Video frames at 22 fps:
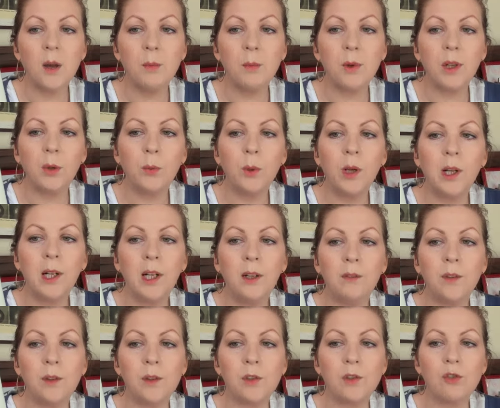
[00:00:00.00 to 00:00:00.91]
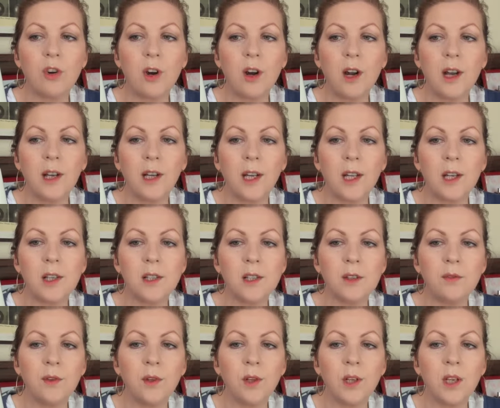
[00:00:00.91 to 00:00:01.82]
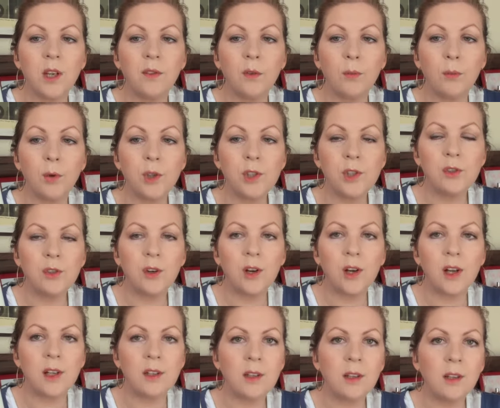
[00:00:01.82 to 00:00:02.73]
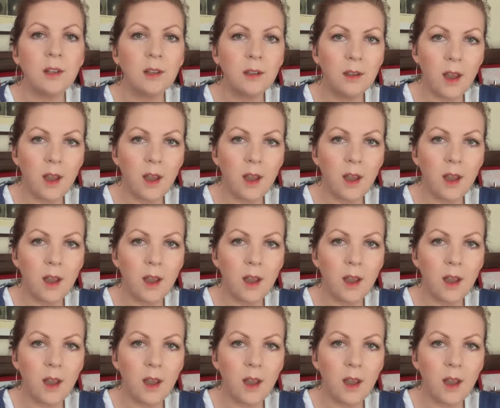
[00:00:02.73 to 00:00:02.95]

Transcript: but it quickly feels dry again as if you had never moisturised?